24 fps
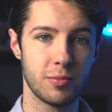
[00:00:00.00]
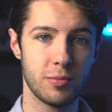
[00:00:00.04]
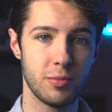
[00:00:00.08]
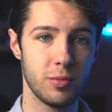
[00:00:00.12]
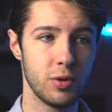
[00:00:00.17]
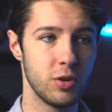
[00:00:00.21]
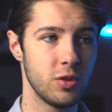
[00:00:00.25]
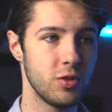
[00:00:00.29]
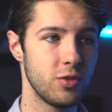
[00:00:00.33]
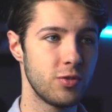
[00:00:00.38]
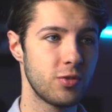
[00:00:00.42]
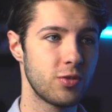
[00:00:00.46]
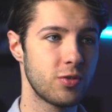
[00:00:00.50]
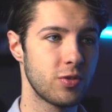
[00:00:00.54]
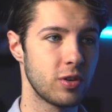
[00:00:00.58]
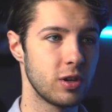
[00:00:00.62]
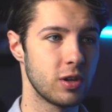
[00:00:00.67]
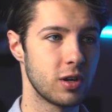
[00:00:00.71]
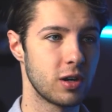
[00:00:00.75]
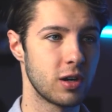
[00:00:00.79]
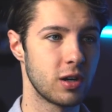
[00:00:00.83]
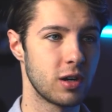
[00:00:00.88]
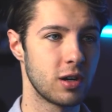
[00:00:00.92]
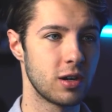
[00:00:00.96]
move
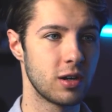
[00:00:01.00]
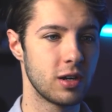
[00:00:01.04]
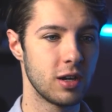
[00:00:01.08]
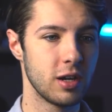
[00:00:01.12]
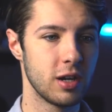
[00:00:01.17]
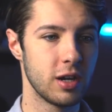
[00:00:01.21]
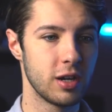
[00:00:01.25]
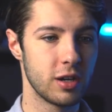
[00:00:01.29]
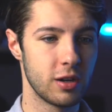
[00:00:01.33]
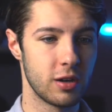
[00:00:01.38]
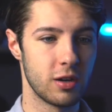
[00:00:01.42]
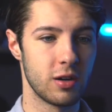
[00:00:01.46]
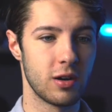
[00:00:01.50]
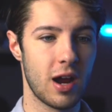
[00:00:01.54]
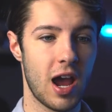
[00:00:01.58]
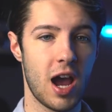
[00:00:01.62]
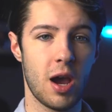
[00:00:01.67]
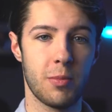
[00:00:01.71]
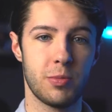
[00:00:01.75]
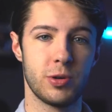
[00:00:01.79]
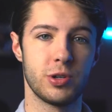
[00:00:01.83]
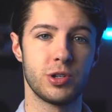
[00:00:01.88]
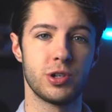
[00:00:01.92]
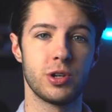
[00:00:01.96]
your
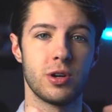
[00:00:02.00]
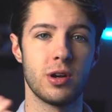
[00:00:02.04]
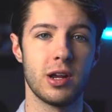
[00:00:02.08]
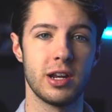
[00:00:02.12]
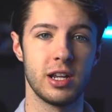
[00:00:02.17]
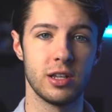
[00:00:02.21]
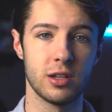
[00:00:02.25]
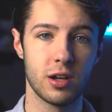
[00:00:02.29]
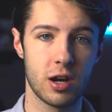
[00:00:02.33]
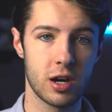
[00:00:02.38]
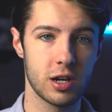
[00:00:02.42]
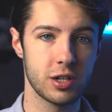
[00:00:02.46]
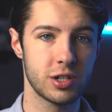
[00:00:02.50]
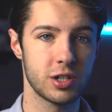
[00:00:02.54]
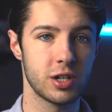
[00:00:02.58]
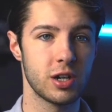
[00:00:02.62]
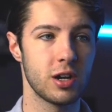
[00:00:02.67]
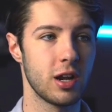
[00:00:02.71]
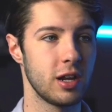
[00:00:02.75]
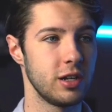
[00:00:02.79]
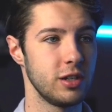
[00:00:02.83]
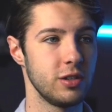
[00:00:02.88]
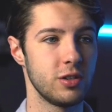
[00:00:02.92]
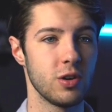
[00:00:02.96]
aperture any
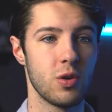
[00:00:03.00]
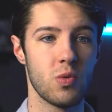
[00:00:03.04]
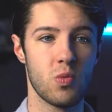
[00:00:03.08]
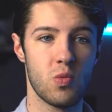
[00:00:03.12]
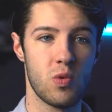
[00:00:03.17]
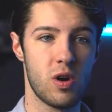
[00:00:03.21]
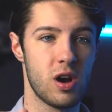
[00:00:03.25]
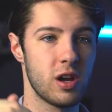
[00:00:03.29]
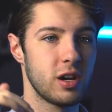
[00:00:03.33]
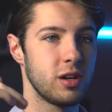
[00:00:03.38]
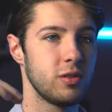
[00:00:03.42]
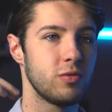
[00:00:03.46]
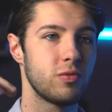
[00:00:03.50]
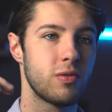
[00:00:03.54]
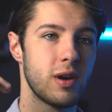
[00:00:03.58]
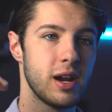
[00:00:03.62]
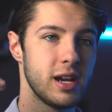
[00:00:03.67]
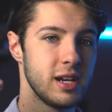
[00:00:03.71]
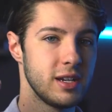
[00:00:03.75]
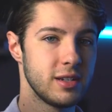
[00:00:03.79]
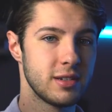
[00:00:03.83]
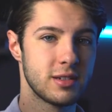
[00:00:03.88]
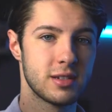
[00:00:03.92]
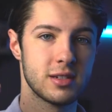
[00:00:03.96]
larger and you don't want to
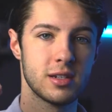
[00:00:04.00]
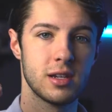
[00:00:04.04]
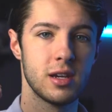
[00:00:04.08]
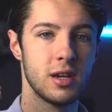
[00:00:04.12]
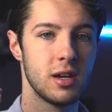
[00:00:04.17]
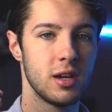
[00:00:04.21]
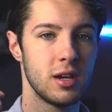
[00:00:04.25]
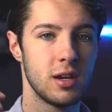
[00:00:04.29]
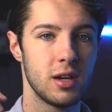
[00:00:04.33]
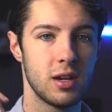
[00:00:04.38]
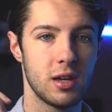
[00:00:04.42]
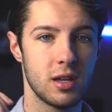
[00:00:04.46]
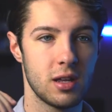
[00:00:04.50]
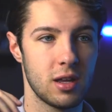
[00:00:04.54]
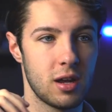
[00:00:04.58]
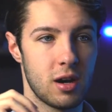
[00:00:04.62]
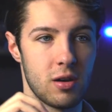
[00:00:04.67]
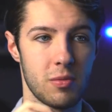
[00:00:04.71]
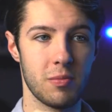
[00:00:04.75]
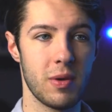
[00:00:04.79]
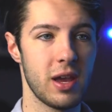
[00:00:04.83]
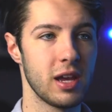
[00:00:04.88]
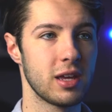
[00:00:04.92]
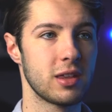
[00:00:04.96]
raise
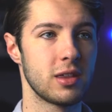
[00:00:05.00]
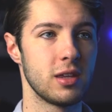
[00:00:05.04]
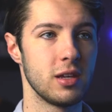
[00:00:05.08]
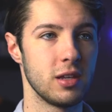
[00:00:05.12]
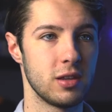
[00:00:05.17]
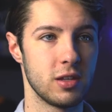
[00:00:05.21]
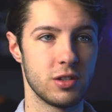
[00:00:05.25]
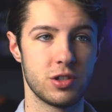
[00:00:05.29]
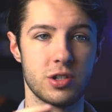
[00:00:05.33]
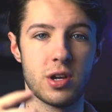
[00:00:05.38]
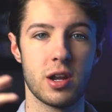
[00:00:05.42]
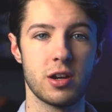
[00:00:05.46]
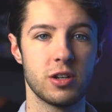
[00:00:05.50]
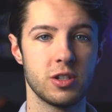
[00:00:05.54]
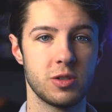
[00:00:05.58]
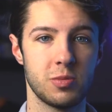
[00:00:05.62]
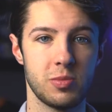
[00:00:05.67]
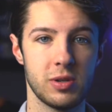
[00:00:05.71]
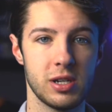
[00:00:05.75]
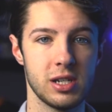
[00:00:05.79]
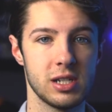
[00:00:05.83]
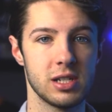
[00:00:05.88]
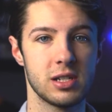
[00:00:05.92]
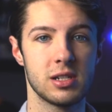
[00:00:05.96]
or make the shutter
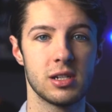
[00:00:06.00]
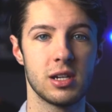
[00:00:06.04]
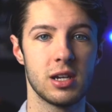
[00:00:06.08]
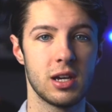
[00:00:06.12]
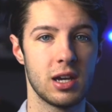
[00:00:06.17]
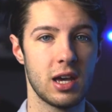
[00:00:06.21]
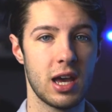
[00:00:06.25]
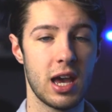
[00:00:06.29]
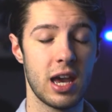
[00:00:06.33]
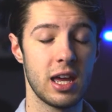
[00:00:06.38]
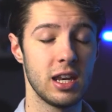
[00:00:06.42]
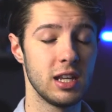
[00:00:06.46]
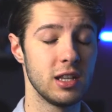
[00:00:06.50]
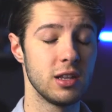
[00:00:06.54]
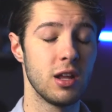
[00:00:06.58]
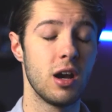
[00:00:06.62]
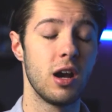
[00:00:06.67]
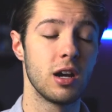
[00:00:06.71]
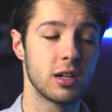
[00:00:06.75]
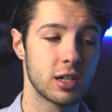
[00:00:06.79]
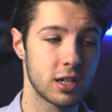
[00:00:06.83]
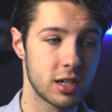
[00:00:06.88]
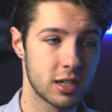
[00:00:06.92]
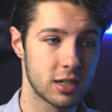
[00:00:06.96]
speed any
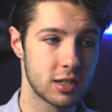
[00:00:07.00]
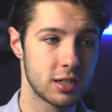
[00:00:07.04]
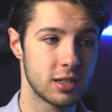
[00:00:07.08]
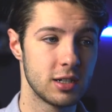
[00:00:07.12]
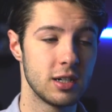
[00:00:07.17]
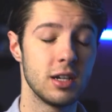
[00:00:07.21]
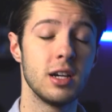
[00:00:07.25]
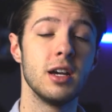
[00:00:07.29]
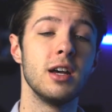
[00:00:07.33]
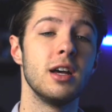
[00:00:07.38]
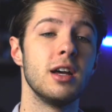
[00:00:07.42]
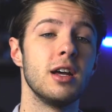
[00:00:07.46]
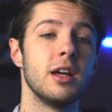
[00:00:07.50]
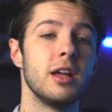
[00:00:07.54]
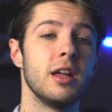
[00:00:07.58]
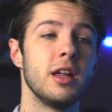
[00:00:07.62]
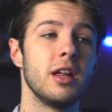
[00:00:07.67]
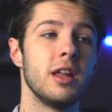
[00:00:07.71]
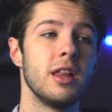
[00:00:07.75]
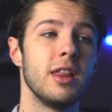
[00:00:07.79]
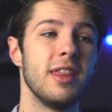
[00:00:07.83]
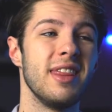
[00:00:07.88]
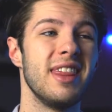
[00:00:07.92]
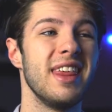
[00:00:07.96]
longer,
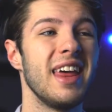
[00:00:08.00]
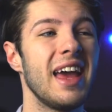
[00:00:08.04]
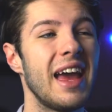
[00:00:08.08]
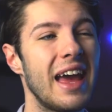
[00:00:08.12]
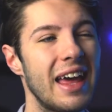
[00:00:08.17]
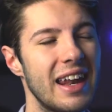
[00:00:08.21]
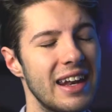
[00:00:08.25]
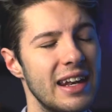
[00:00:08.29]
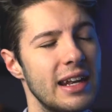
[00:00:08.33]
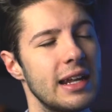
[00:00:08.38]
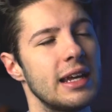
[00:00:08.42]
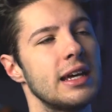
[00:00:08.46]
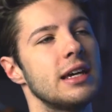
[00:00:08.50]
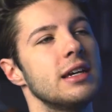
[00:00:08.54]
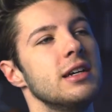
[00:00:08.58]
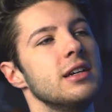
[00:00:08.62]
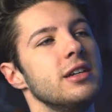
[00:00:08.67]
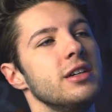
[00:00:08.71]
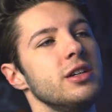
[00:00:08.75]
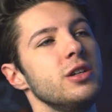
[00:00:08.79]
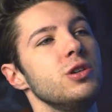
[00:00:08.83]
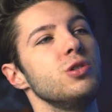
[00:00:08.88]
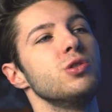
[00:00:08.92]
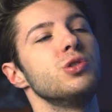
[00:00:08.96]
then
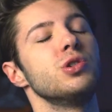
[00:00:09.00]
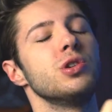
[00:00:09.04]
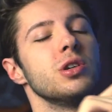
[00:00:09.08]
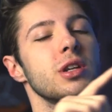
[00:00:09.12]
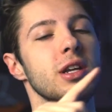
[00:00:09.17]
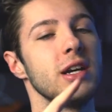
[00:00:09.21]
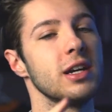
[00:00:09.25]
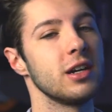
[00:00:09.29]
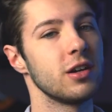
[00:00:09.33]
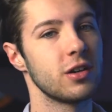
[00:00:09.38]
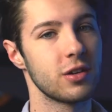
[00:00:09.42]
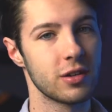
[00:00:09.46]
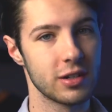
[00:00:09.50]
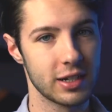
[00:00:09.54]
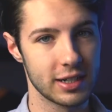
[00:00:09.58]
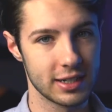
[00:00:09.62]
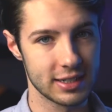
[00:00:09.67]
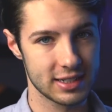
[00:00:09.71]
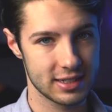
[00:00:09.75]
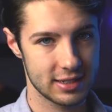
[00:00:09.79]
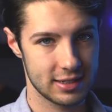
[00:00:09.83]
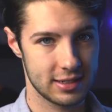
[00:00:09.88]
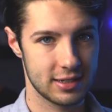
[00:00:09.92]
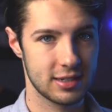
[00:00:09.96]
you should
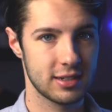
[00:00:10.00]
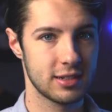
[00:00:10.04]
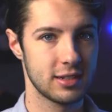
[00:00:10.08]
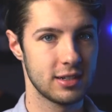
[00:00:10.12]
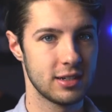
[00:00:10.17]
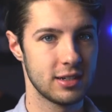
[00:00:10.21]
increase